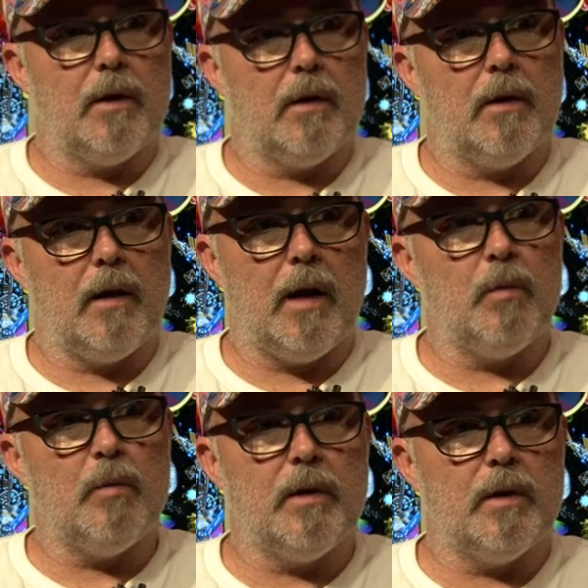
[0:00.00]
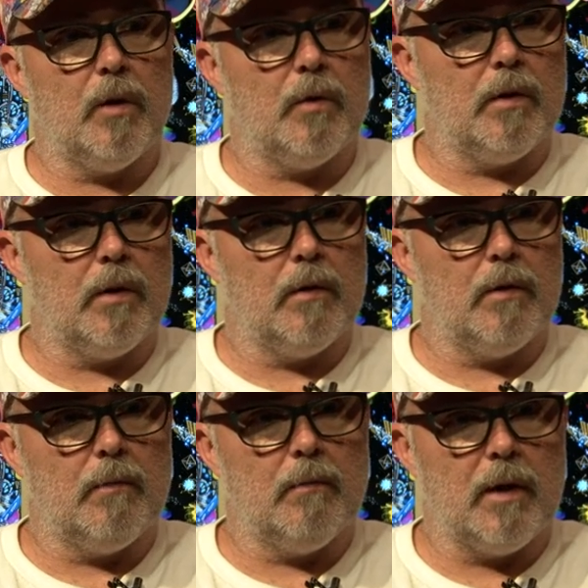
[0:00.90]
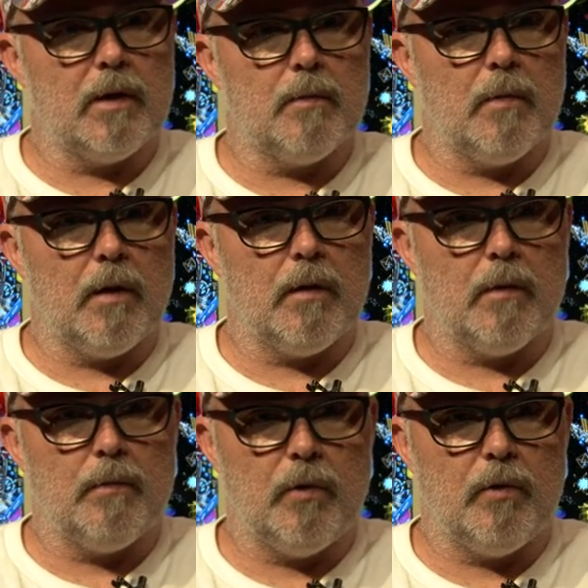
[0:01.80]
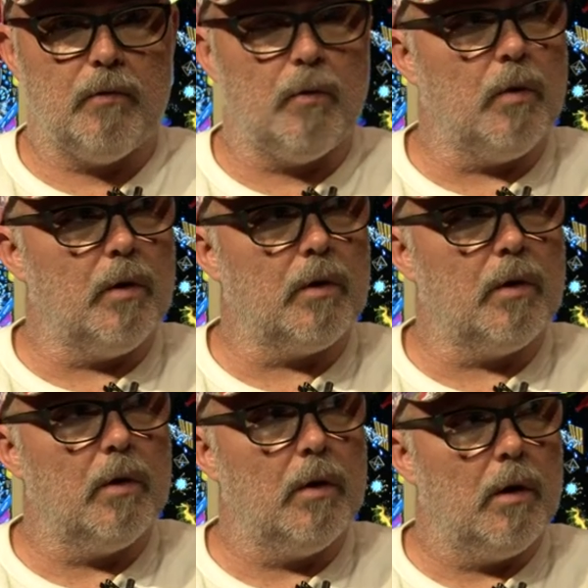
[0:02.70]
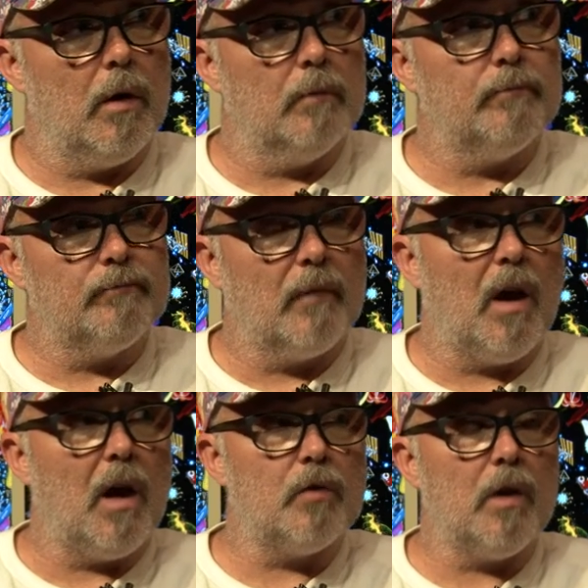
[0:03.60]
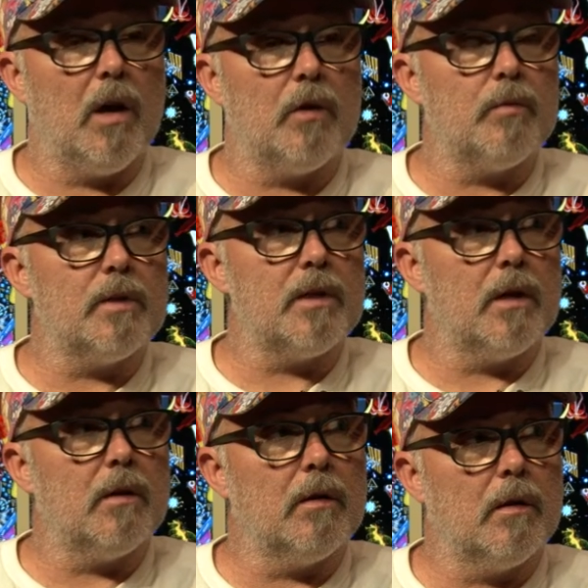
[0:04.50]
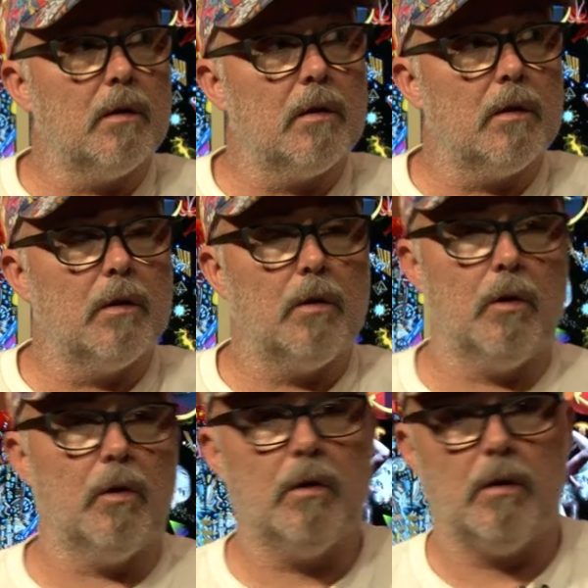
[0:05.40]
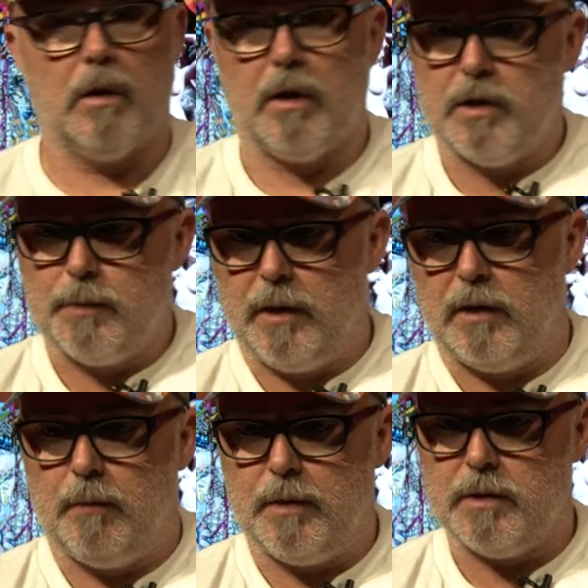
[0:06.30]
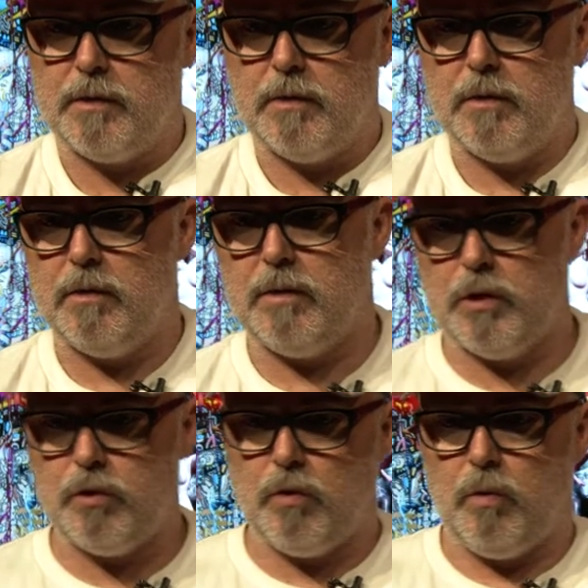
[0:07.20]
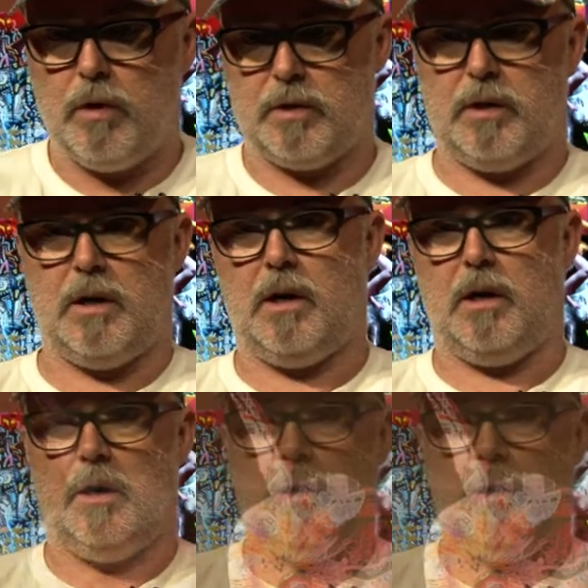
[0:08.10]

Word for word: Then it enabled me to go and make some other beautiful work because of the money you made from it. Yeah, you know, like I just picked up this digital work today